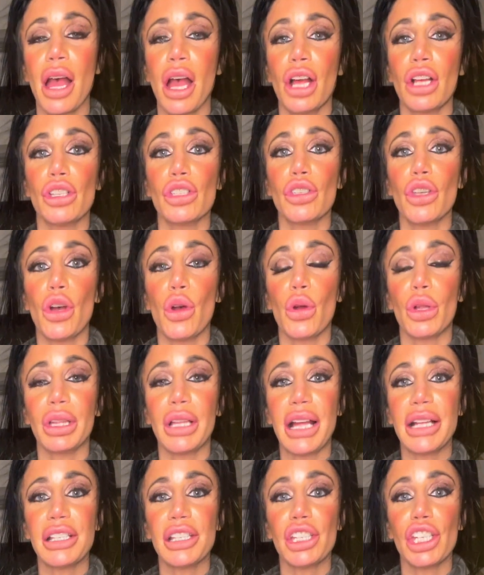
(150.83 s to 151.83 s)
So
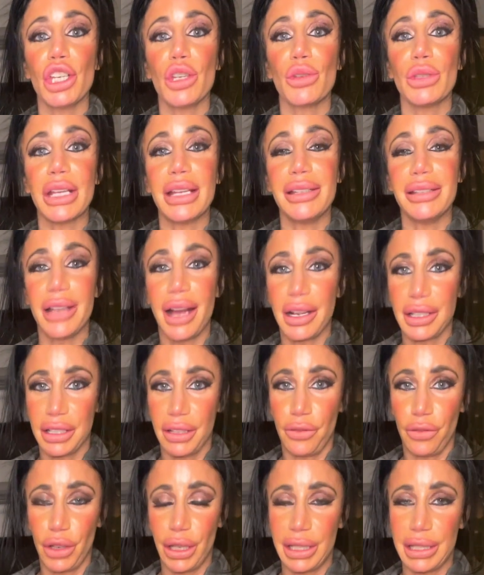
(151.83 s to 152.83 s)
let's use
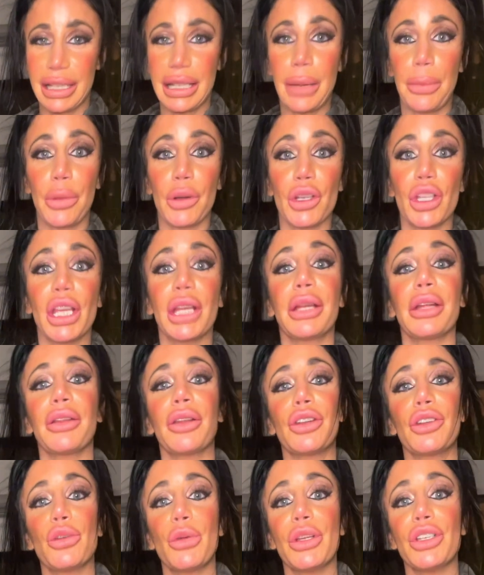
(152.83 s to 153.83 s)
inductive reasoning, in particular
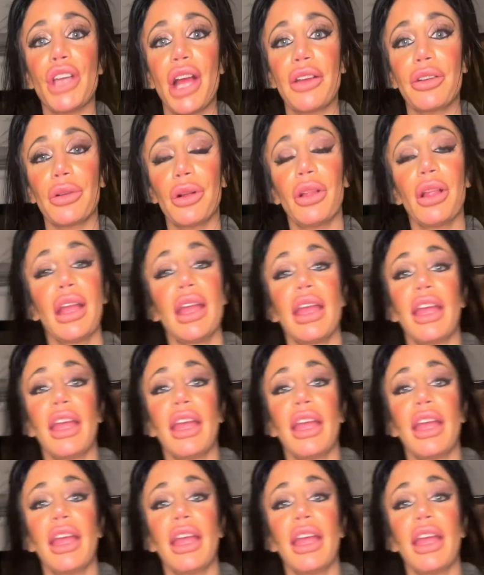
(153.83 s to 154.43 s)
to a general.